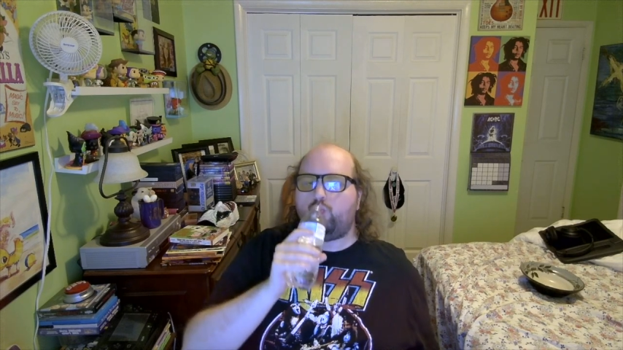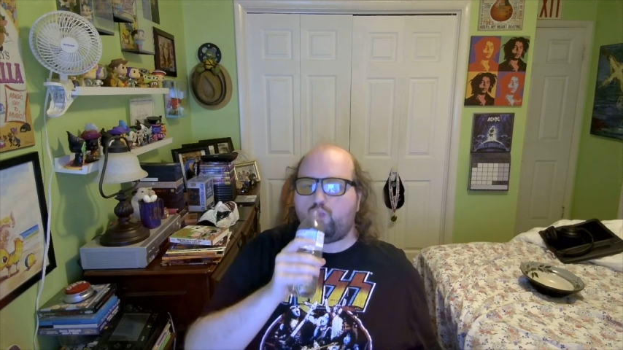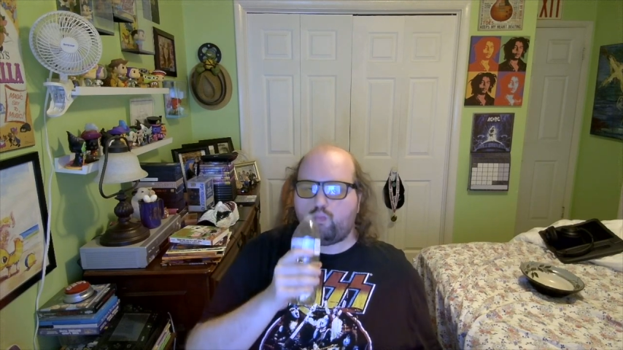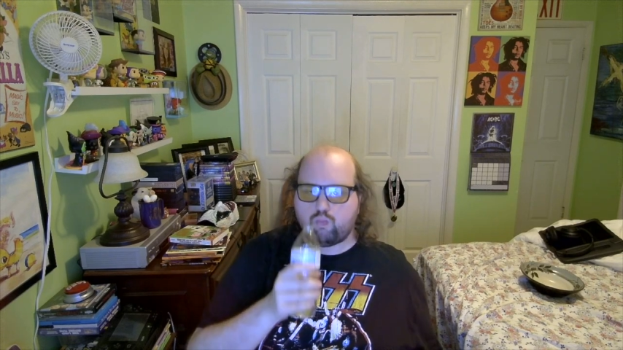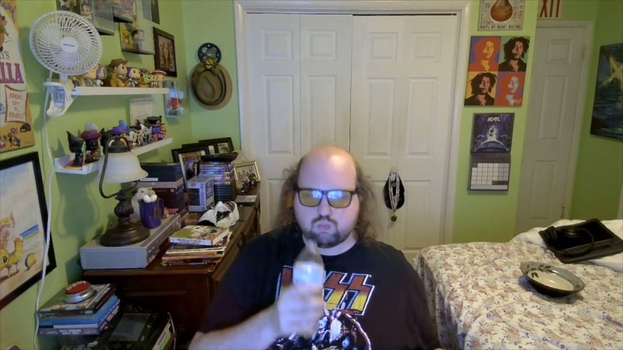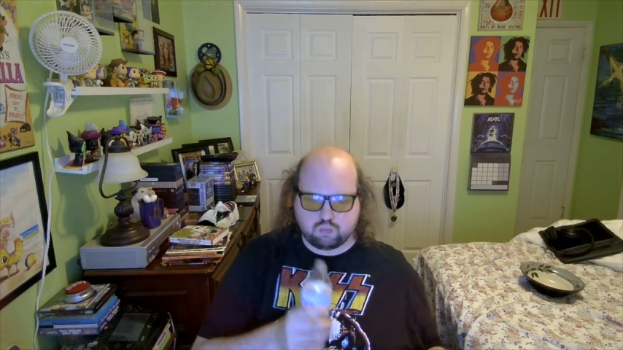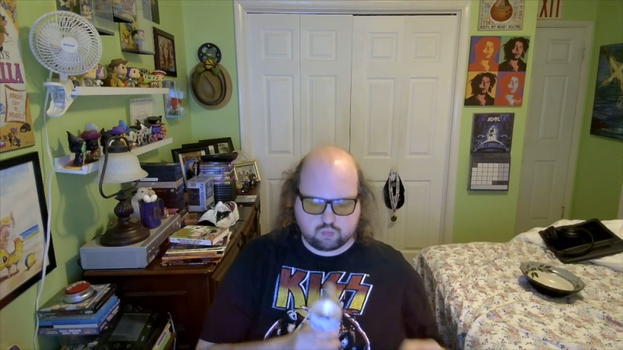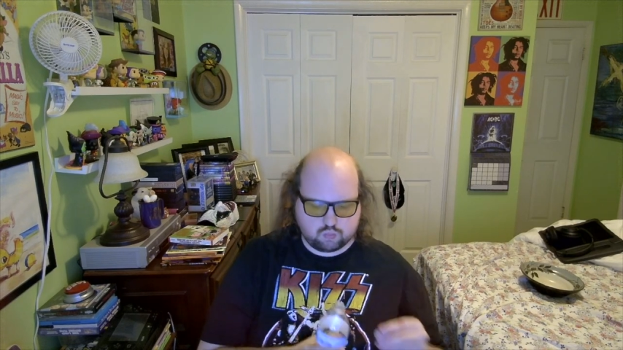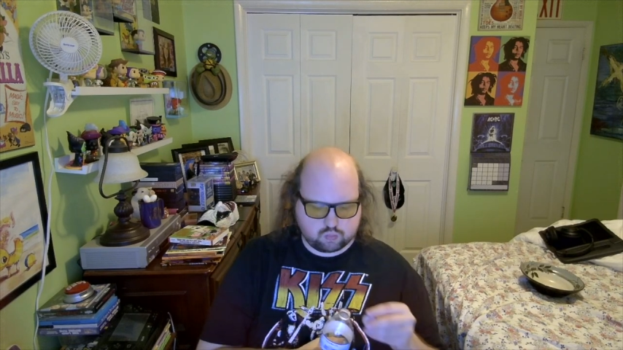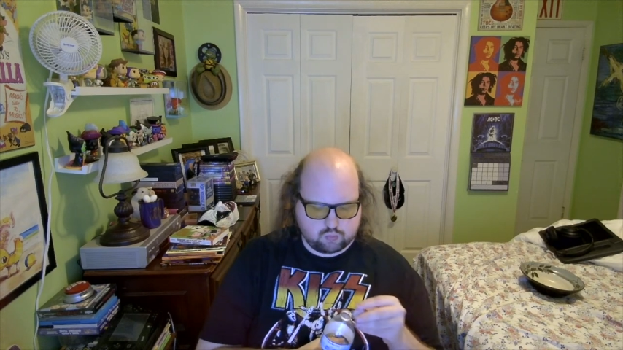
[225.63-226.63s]

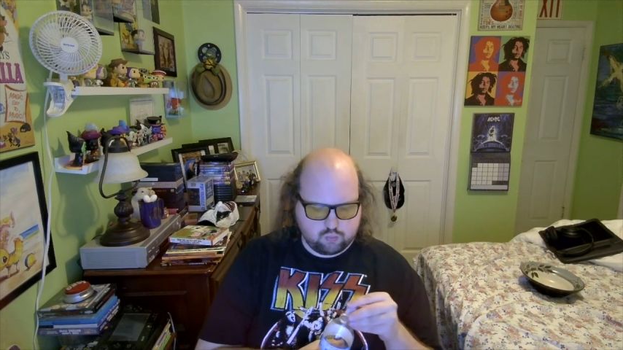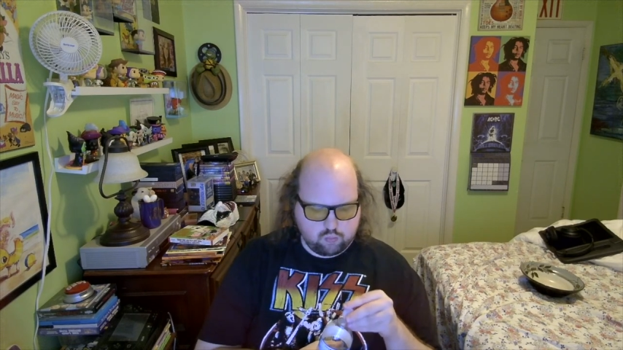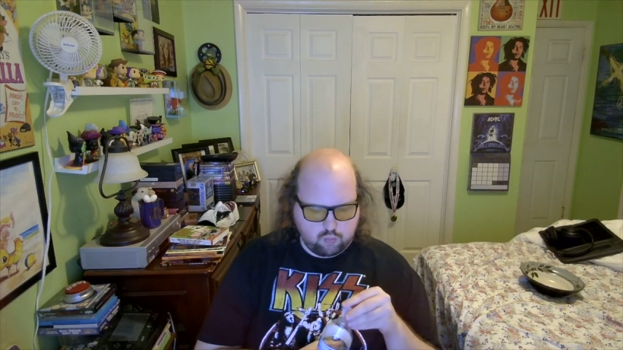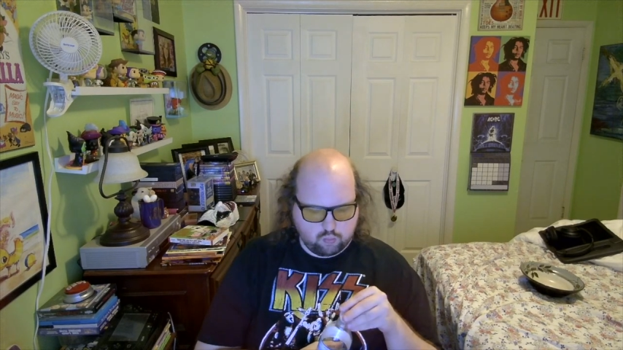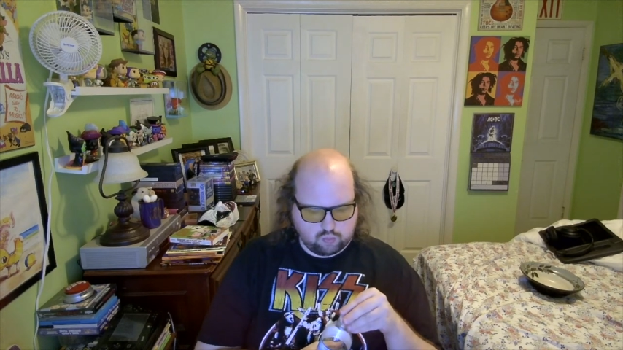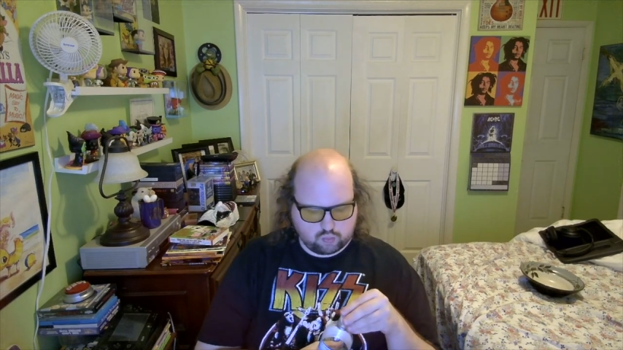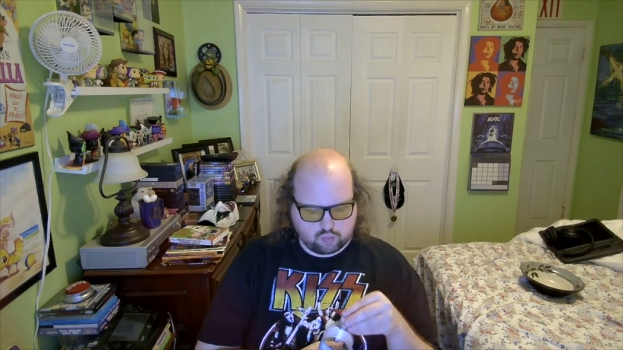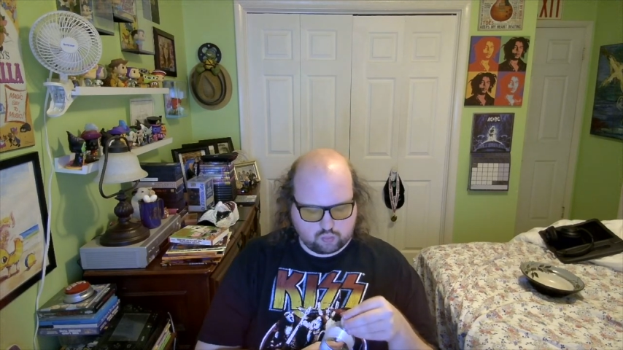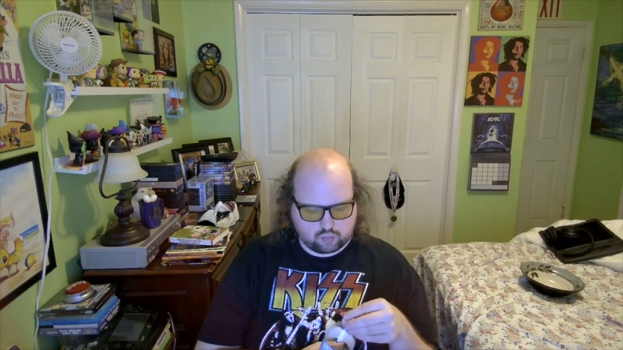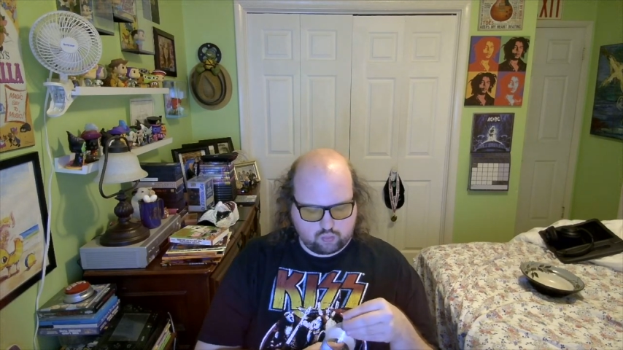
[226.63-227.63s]

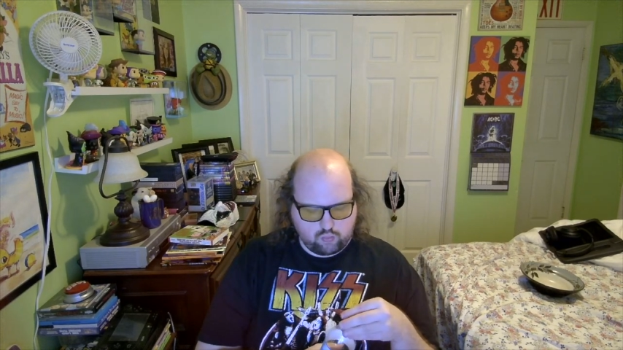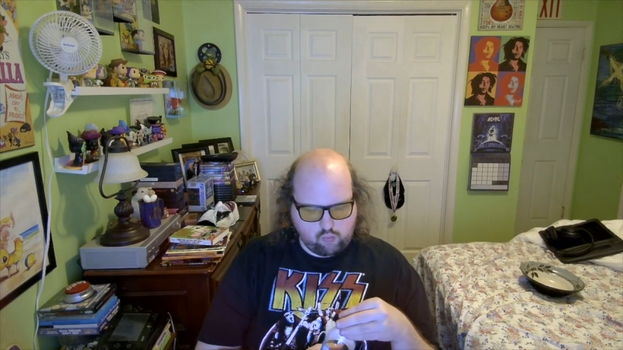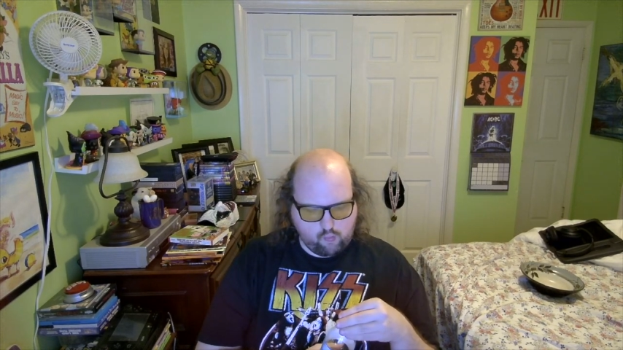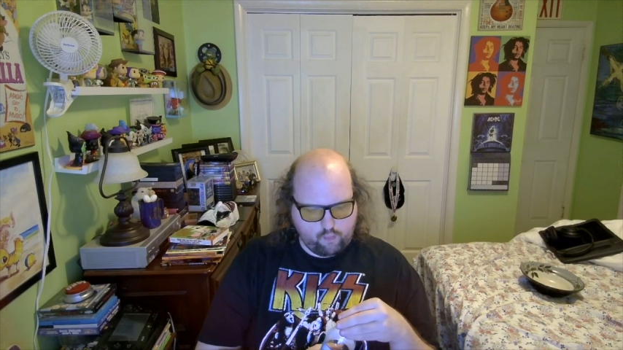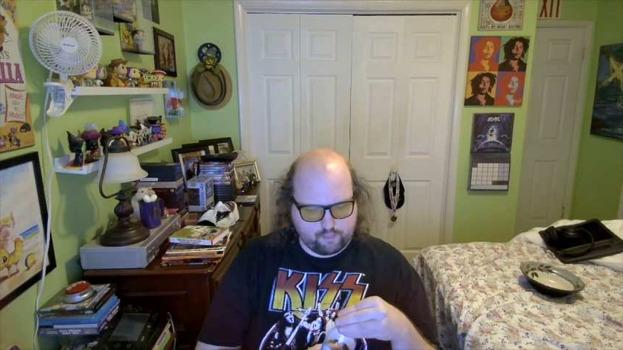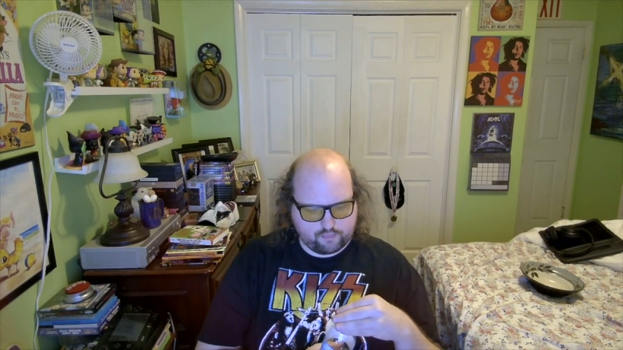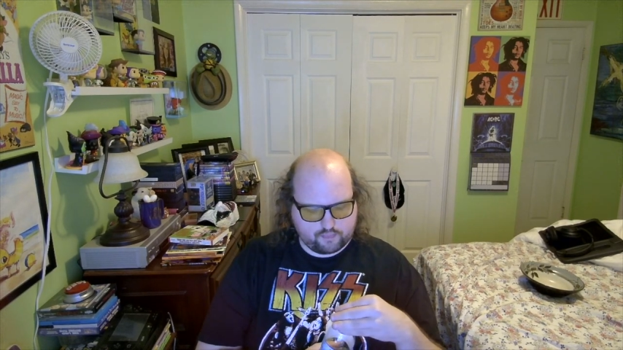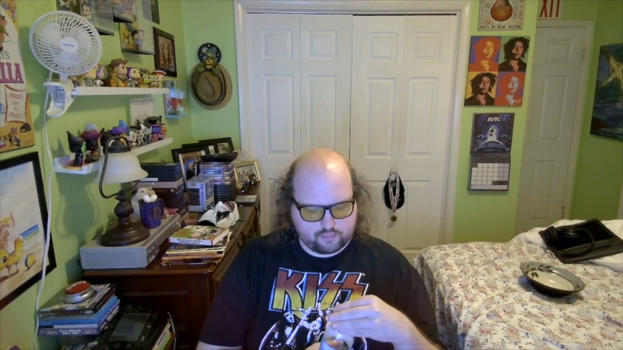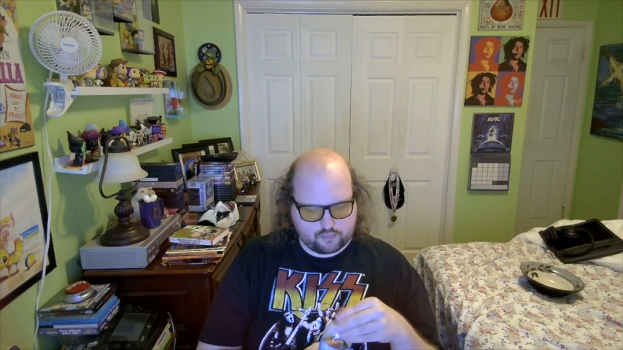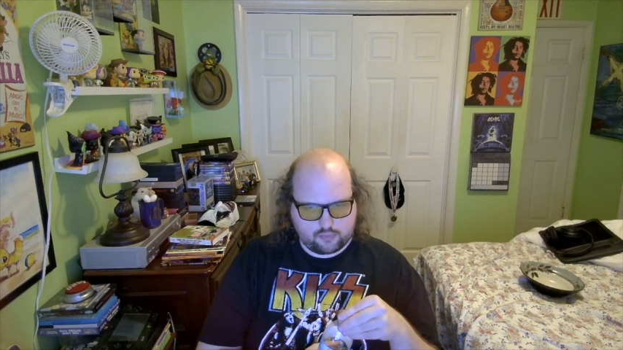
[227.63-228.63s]

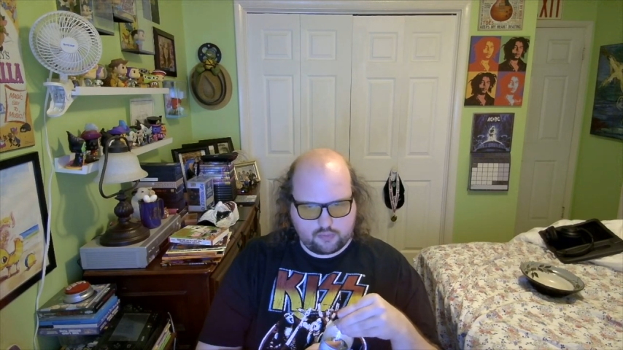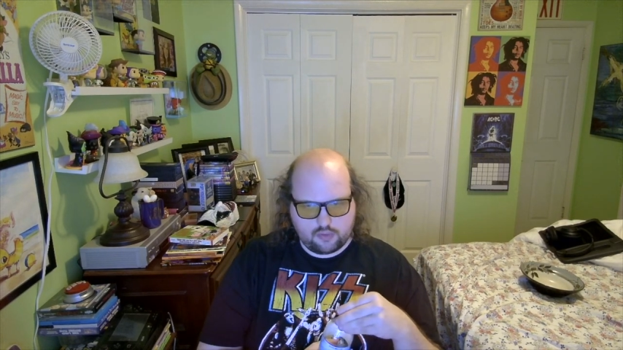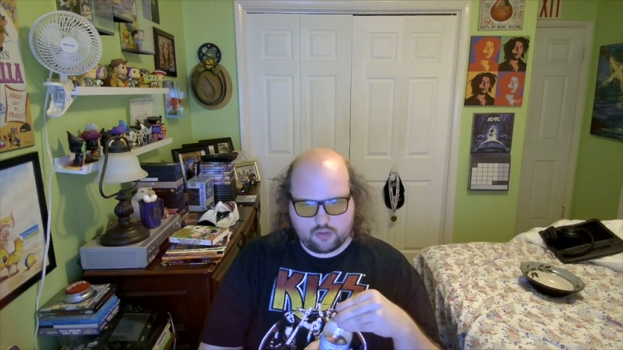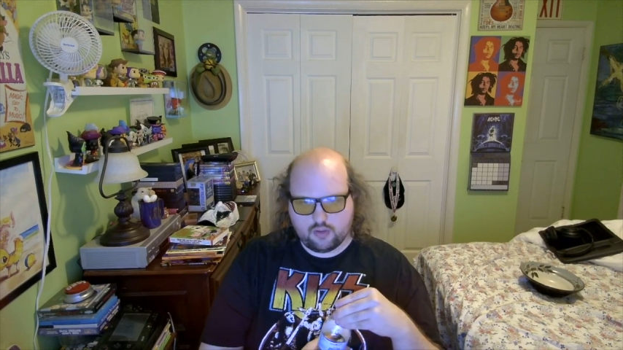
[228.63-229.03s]
Nobody speaks.